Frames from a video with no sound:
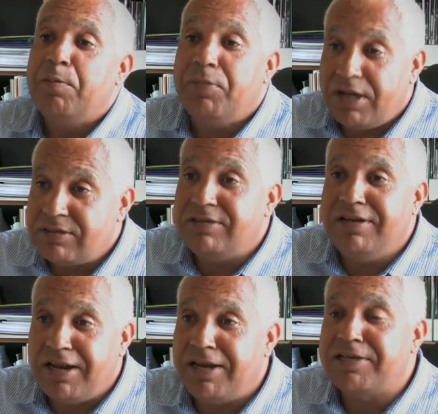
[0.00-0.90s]

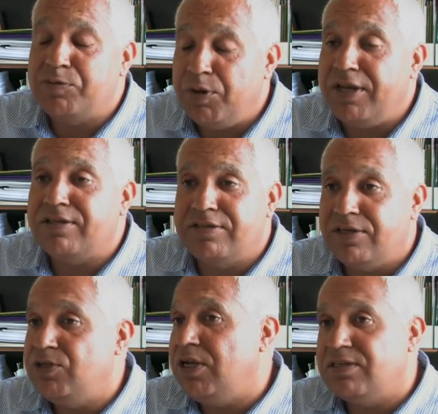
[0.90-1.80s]
Palestinians experienced the
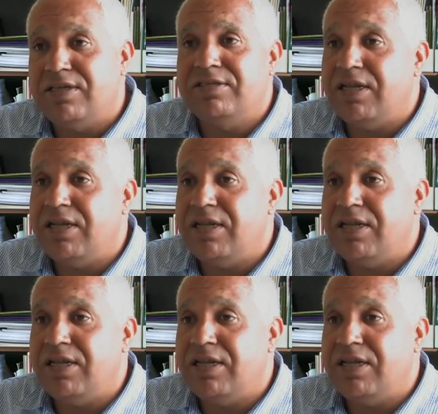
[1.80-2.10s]
jail since